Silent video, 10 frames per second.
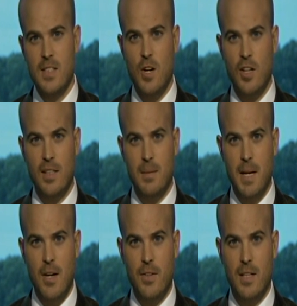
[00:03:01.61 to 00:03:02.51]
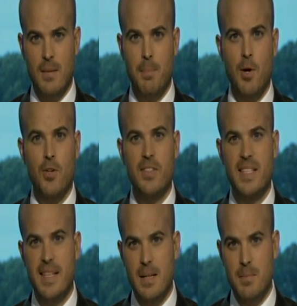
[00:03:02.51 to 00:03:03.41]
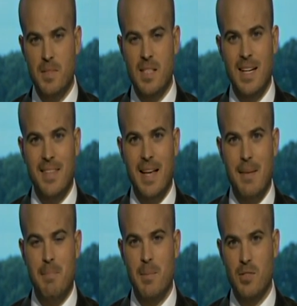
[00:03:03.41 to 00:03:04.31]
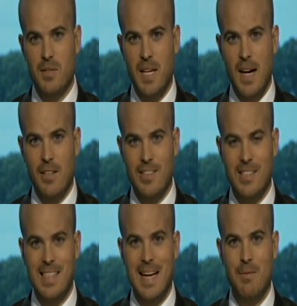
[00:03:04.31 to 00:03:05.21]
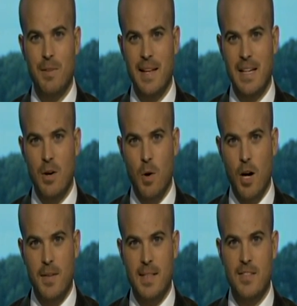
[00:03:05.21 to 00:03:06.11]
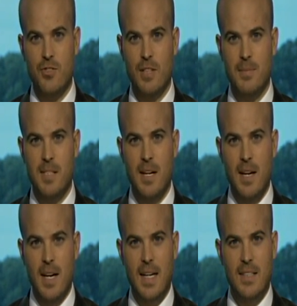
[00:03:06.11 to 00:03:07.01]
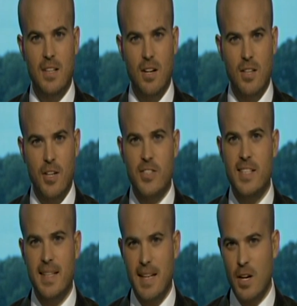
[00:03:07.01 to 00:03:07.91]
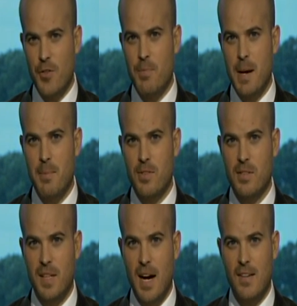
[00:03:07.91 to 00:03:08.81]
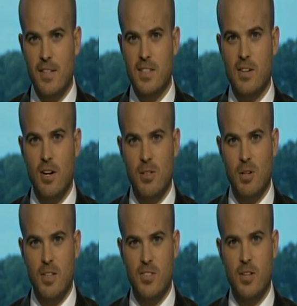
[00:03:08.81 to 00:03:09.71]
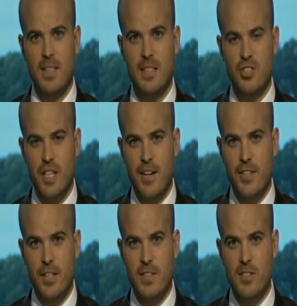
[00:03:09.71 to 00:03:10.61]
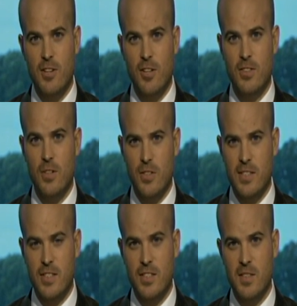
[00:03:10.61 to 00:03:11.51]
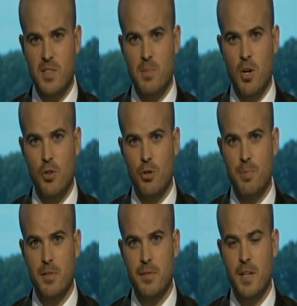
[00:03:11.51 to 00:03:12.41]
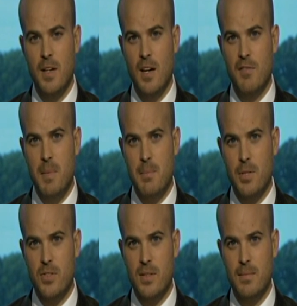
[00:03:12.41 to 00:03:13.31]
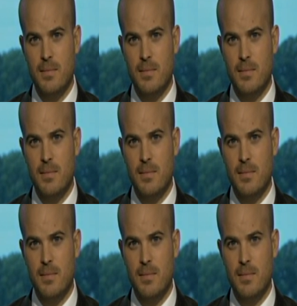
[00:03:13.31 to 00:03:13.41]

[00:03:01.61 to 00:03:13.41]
talking about per diems that members of Congress get when they go on these trips. Are you seeing that other members of Congress are starting to share your concern, or is it just a small group of members?